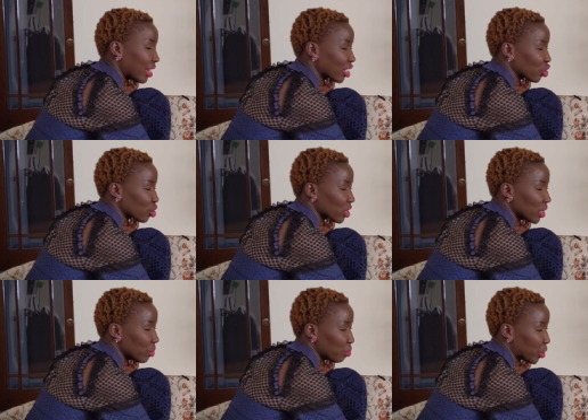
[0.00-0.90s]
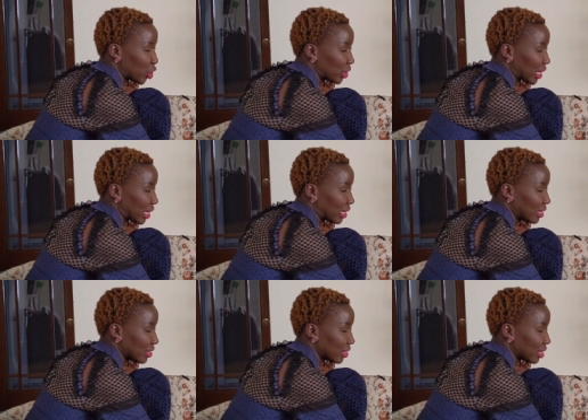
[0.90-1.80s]
Extra
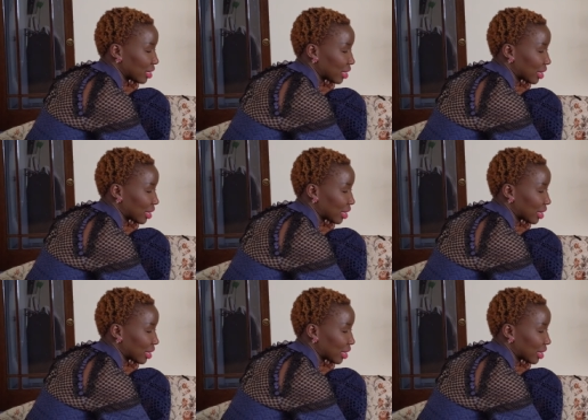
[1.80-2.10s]
bonus